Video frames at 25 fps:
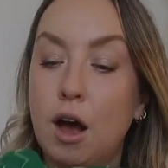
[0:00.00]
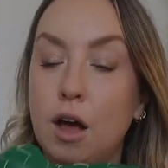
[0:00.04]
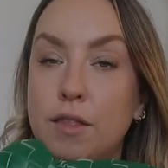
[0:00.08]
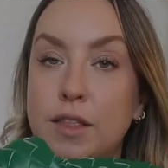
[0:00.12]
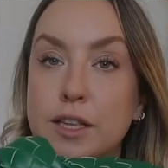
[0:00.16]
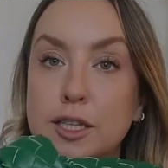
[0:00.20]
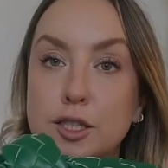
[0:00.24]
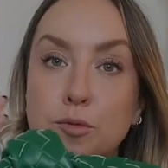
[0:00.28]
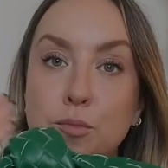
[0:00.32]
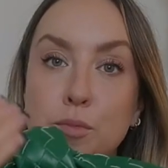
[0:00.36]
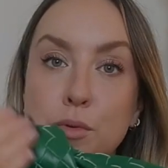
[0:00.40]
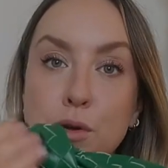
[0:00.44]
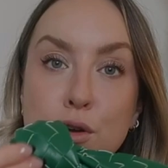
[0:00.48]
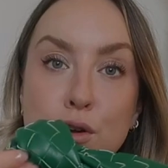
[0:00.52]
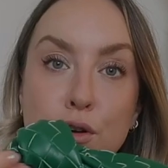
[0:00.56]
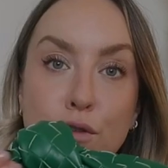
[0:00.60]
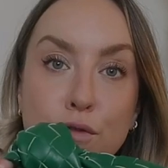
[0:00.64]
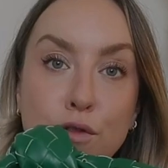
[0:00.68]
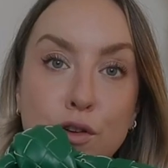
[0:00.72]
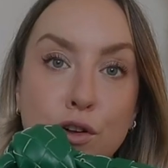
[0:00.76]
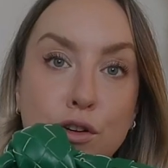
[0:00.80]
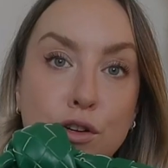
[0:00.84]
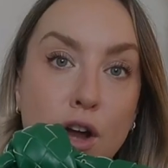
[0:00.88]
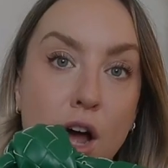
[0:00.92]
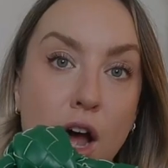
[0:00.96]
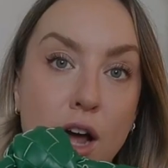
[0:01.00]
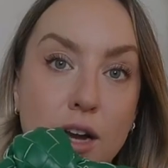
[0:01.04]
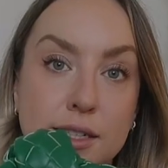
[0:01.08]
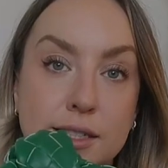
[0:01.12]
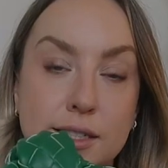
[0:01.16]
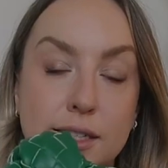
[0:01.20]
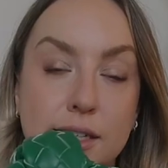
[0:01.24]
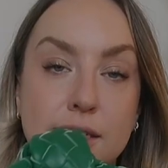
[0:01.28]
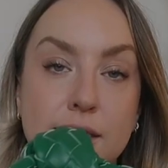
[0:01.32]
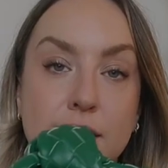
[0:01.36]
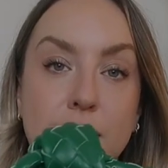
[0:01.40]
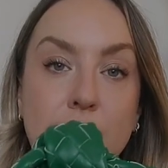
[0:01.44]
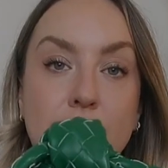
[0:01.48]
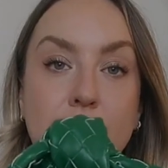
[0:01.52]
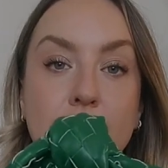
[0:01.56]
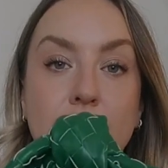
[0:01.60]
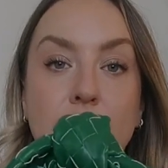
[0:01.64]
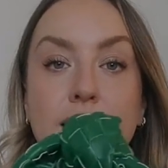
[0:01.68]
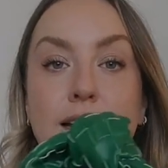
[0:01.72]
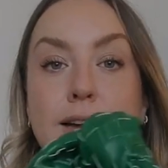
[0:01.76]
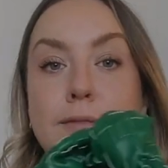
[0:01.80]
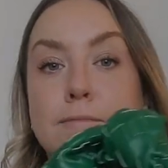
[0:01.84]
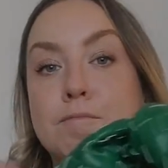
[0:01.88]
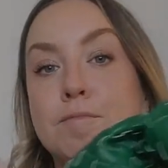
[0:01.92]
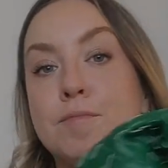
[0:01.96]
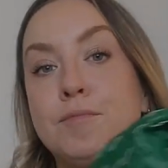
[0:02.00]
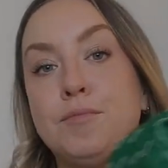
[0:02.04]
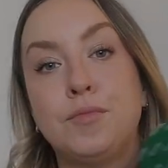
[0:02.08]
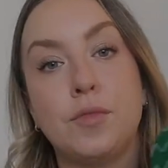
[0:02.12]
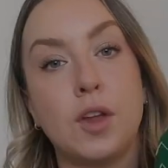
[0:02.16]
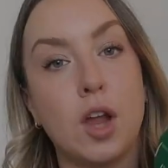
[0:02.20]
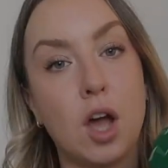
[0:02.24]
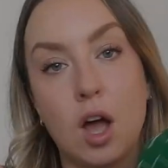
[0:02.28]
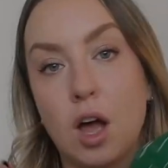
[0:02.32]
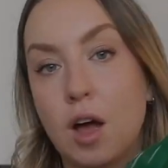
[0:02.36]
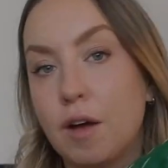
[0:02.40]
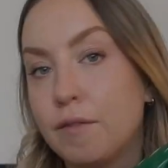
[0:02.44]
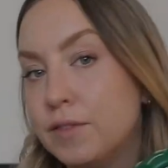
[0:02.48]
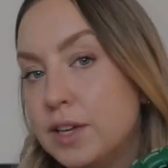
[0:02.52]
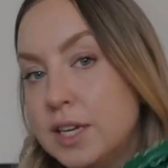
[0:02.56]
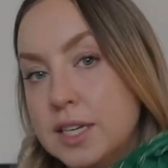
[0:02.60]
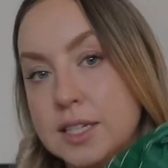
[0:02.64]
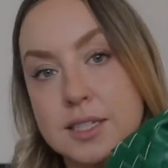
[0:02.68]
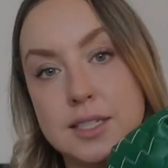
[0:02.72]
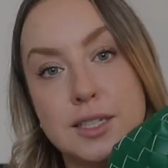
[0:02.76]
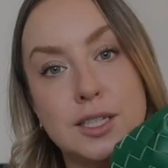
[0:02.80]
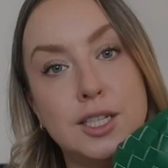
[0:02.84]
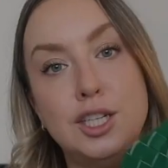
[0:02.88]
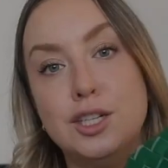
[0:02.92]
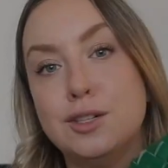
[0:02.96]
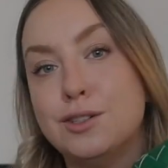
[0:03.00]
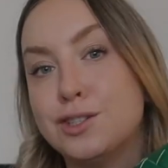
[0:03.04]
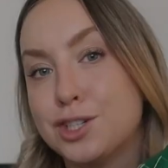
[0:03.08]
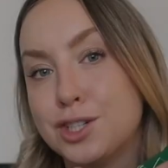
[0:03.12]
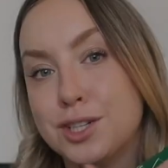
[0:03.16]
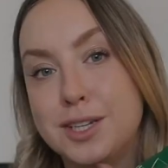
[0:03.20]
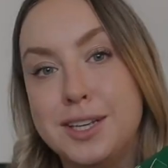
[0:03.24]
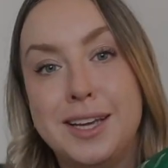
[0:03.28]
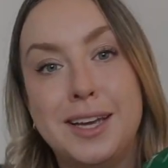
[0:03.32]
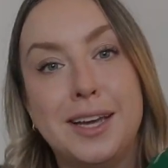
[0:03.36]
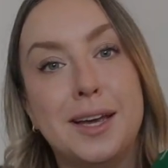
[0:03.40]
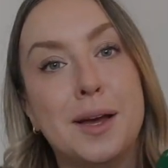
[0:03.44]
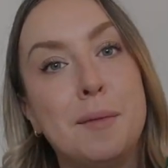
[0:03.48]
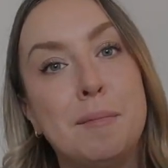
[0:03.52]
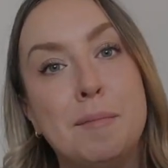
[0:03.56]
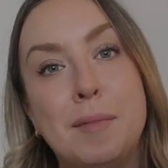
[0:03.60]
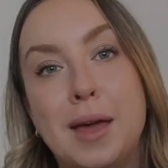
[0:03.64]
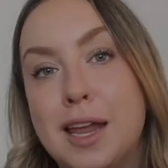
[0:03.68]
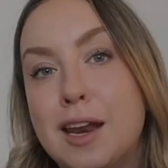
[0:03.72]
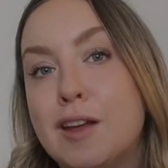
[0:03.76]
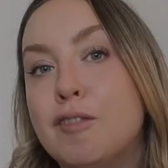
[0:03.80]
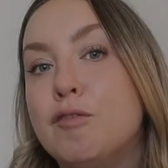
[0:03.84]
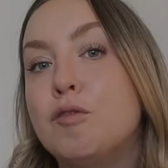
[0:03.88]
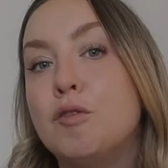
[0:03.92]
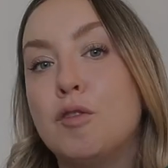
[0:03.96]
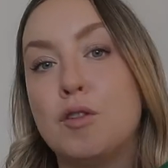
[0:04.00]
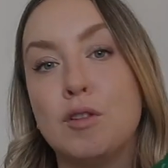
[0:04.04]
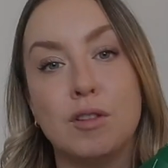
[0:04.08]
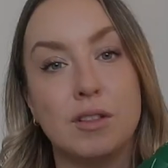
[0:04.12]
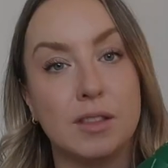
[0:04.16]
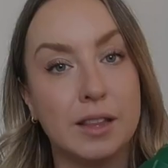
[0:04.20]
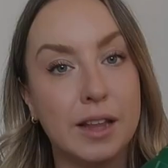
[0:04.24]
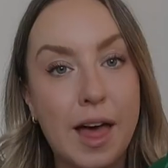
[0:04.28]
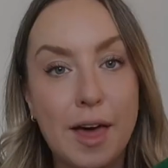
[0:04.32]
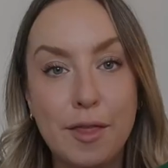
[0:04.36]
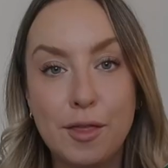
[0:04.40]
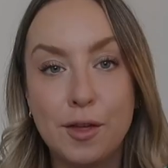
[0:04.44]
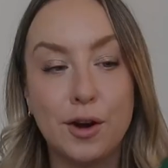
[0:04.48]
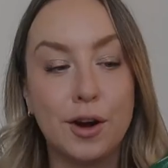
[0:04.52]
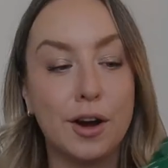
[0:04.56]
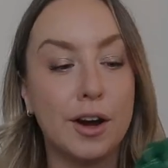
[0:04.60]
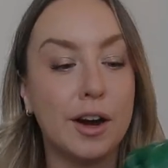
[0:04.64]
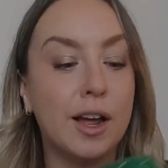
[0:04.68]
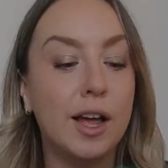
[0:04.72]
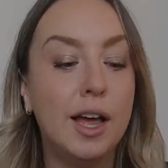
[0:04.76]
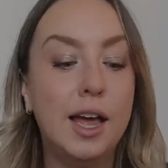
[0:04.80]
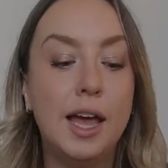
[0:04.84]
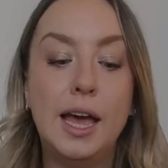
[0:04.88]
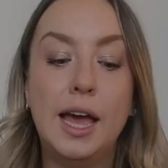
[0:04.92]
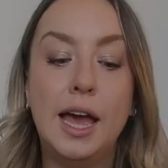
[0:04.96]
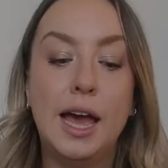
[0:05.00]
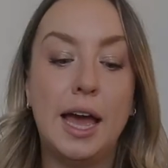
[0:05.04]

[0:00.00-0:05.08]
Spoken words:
This beautiful knot detailing, obviously usually made of leather.